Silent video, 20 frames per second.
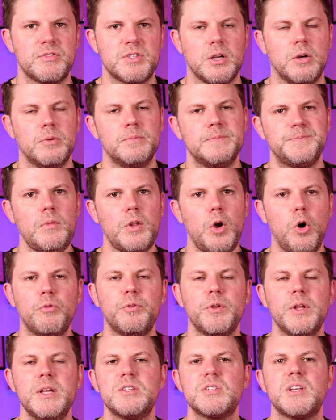So
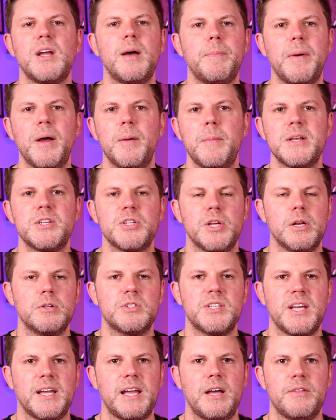hopefully stop by my channel,
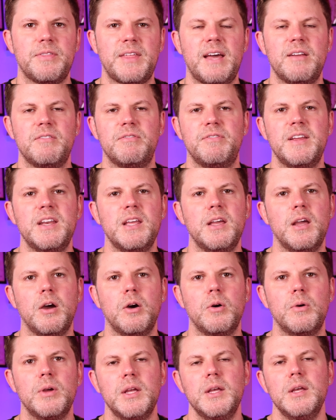check out that
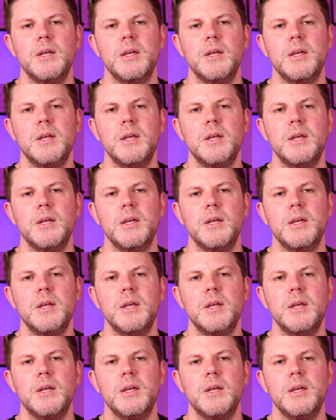video,